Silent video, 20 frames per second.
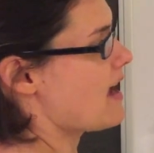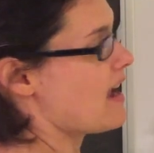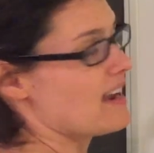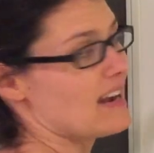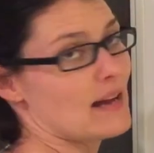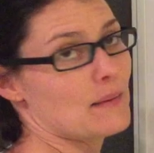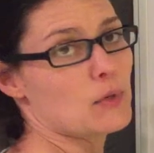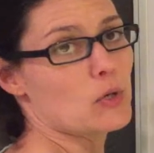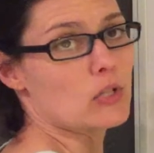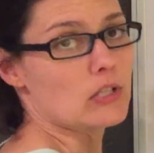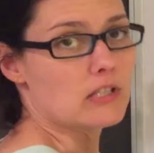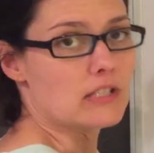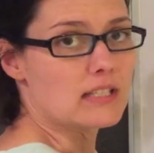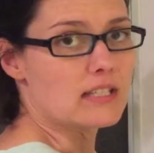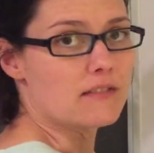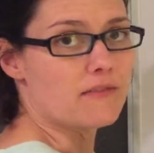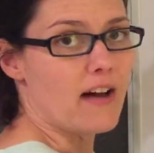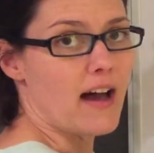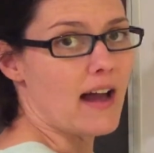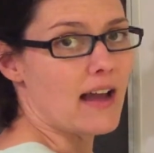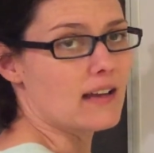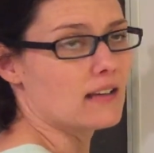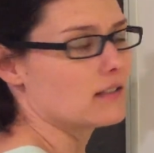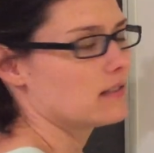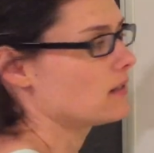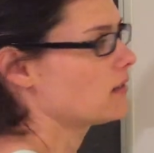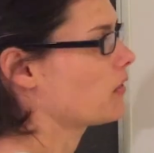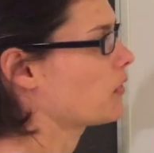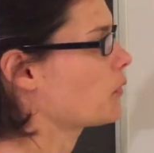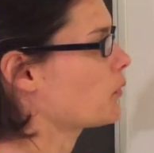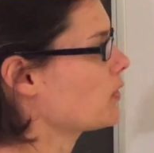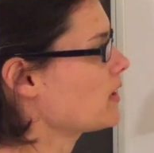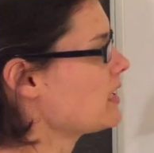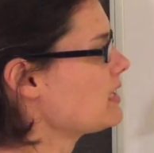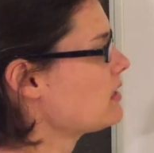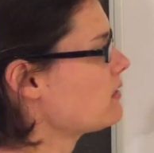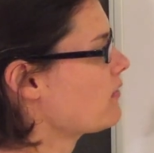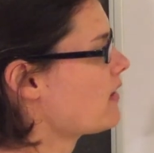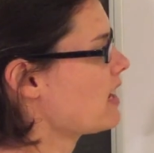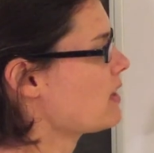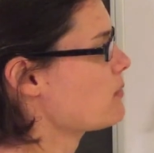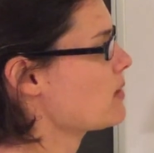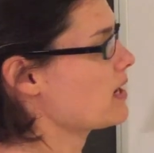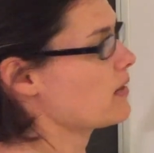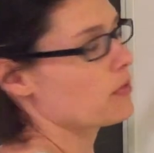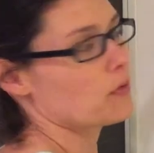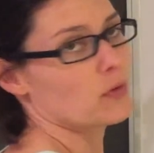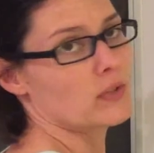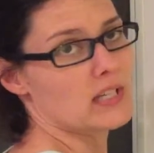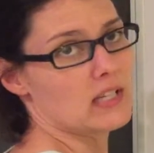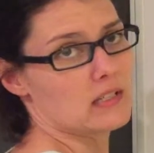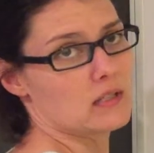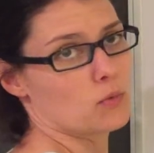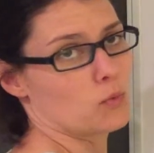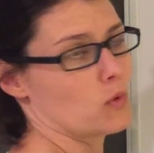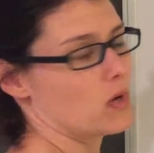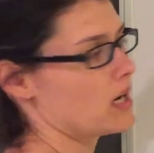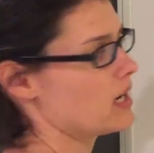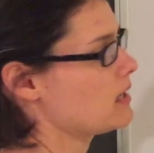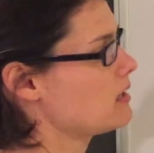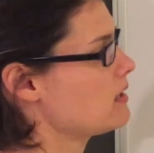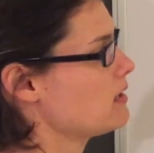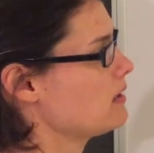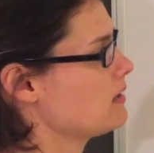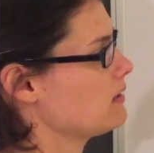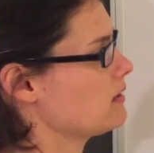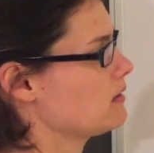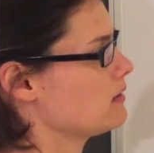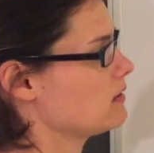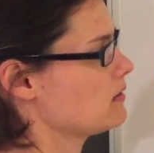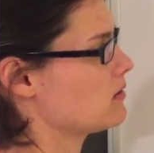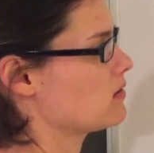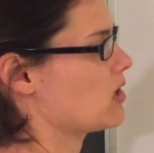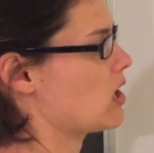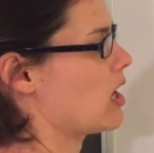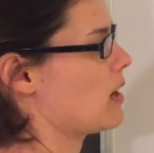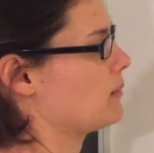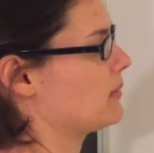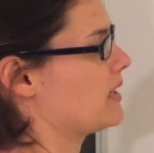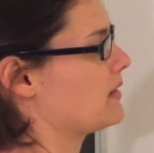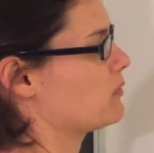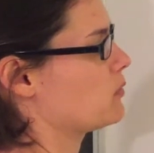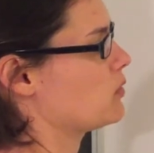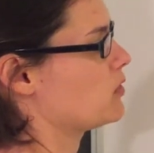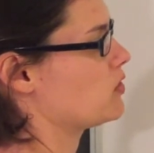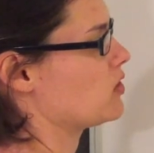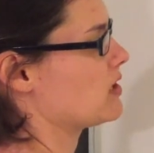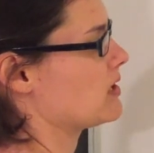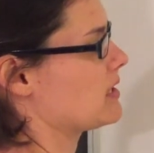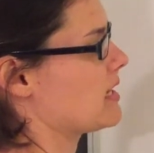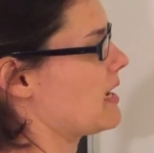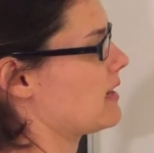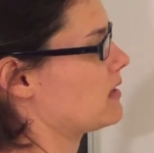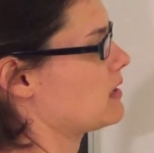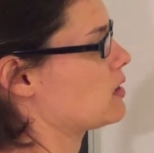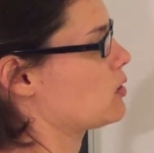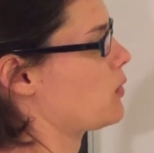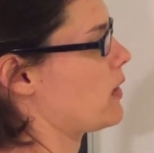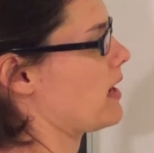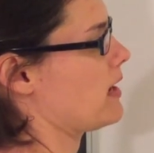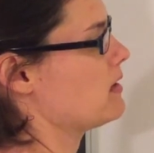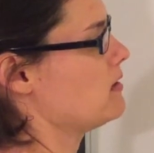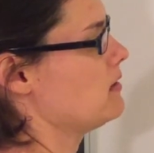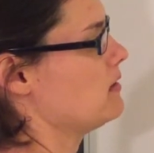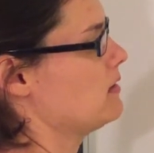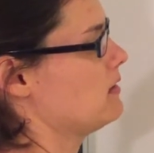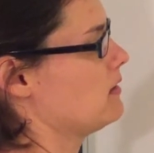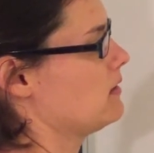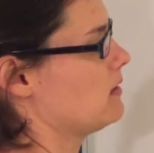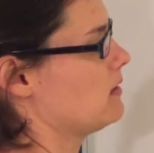and I'm going to divide. 3 divided by 3 is 1, so I'm left with just x squared.